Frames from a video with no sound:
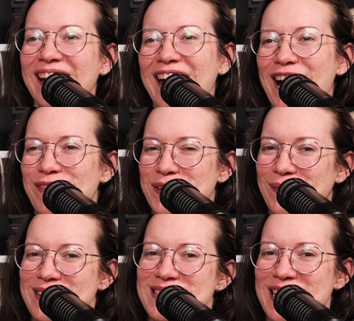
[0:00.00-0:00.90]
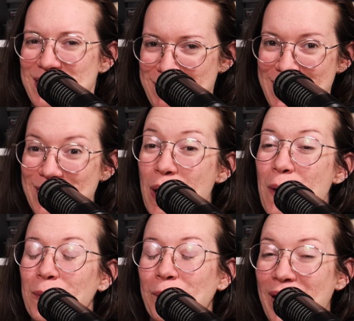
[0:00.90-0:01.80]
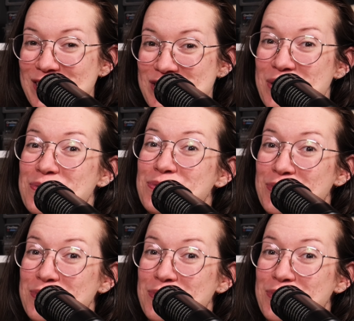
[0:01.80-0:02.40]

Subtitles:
everyone's going to be watching